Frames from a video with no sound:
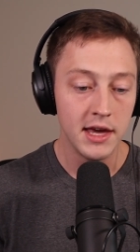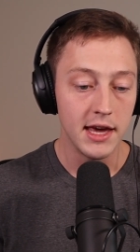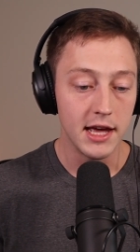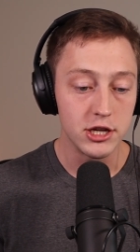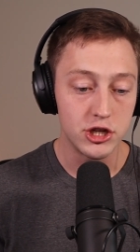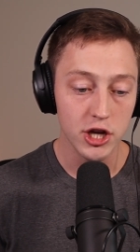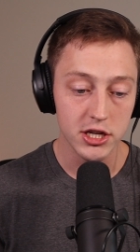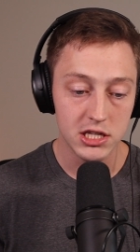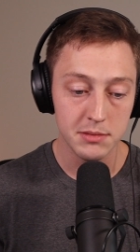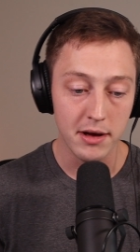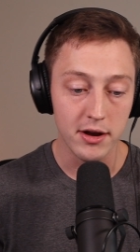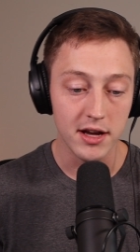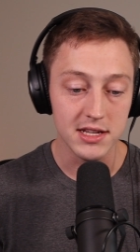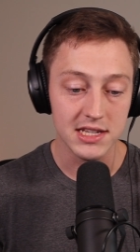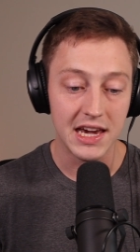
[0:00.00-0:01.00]
it's just
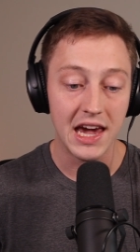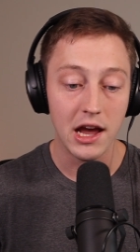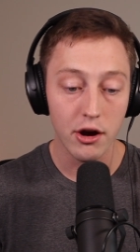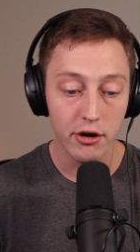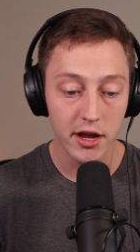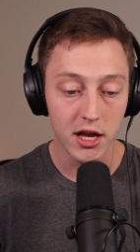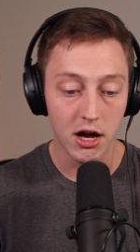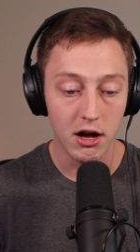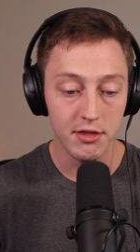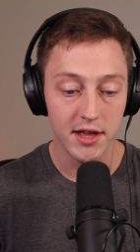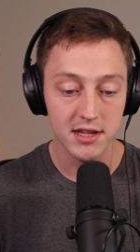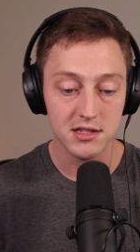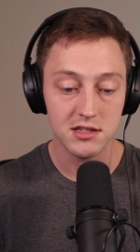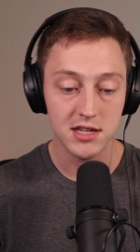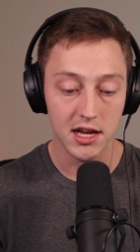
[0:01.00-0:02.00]
about us carrying on
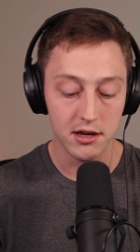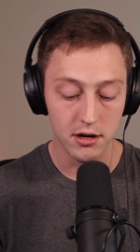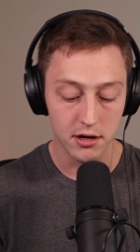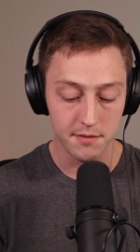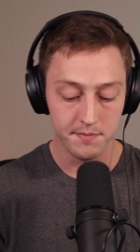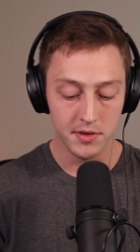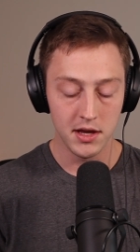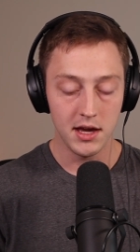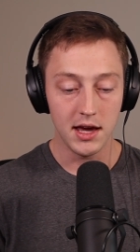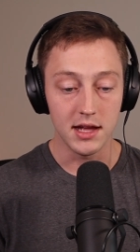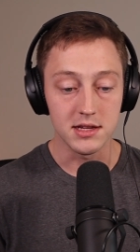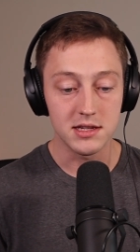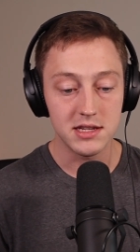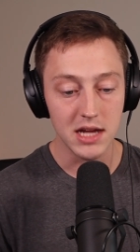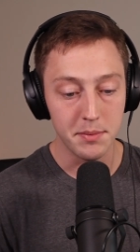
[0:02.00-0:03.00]
that standard
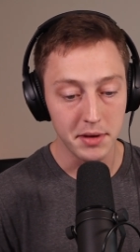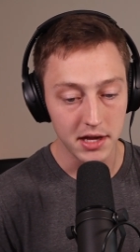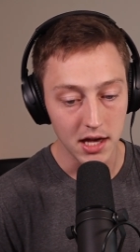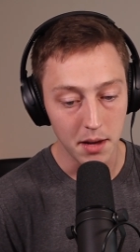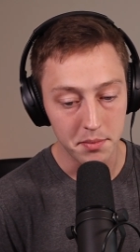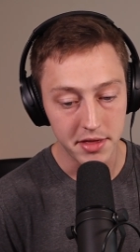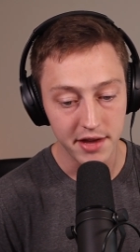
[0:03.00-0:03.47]
and stepping up.